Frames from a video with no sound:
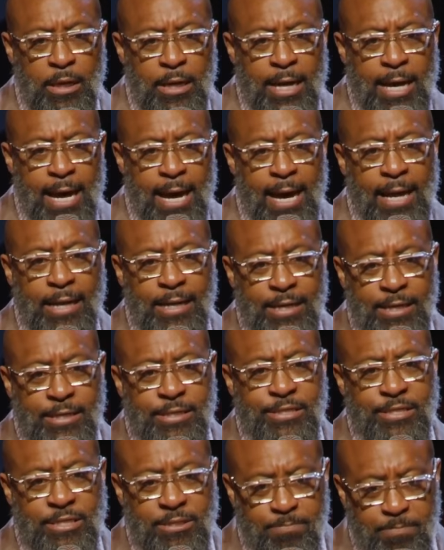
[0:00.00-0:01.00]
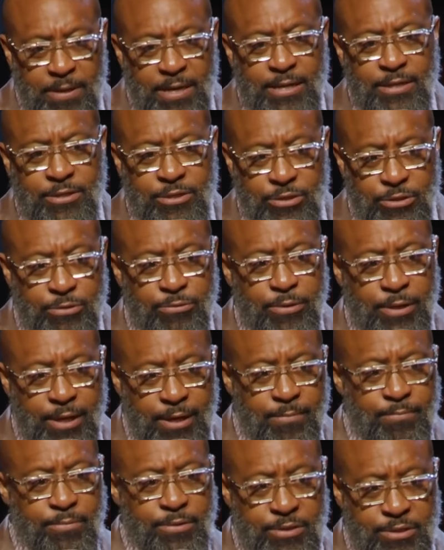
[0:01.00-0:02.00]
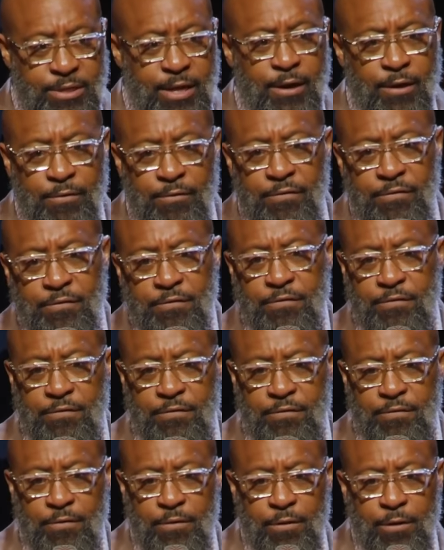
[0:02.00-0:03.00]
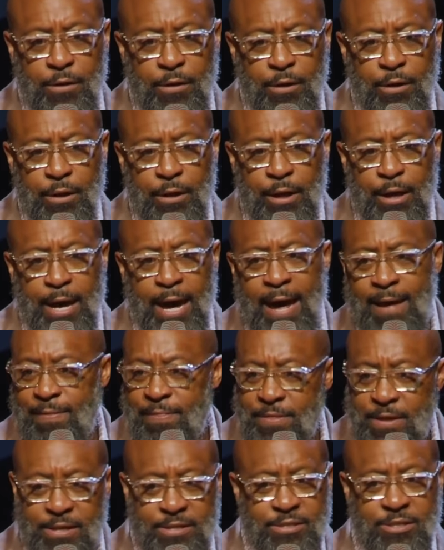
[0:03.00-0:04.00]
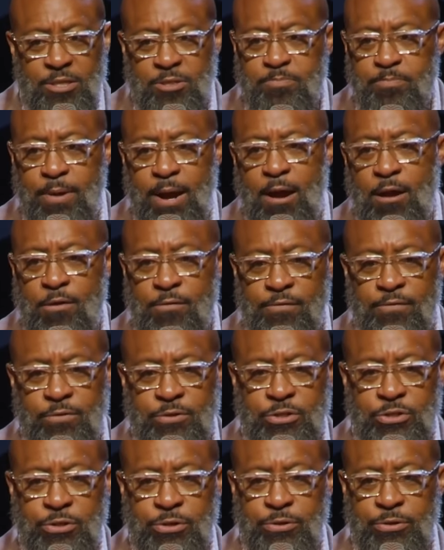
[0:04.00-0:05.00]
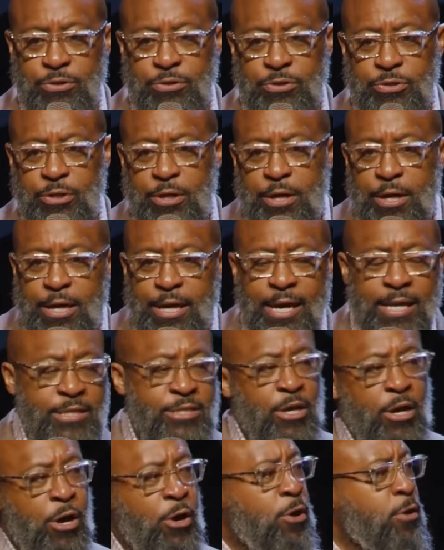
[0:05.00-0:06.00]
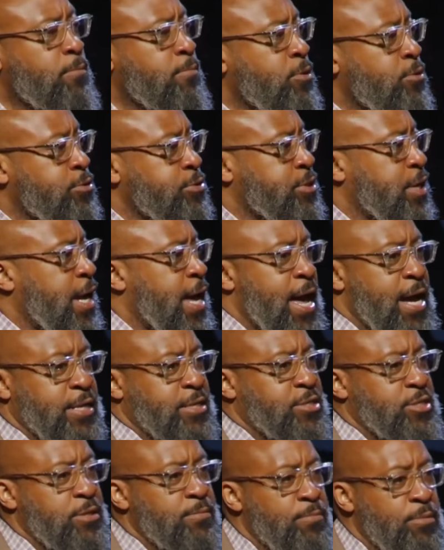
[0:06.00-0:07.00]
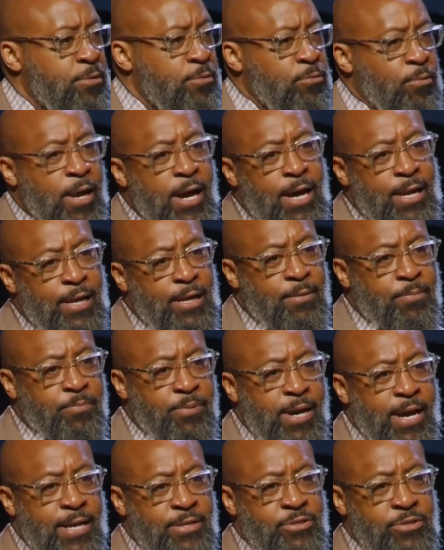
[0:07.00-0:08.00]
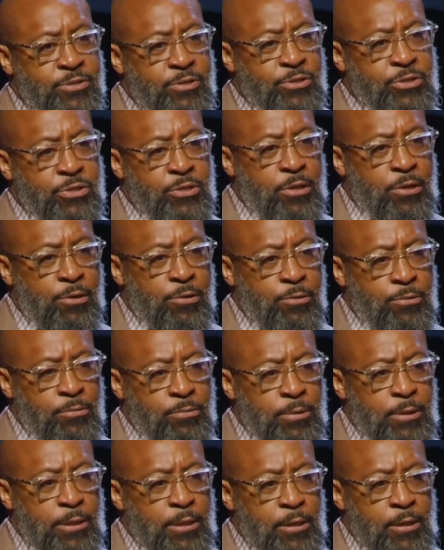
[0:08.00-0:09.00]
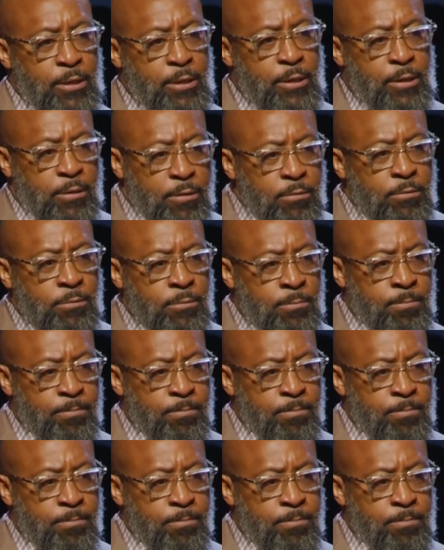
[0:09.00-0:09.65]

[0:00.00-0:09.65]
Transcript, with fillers: And he speaks to himself. And this is powerful, church. It's almost oxymoronic, Pastor Sloan.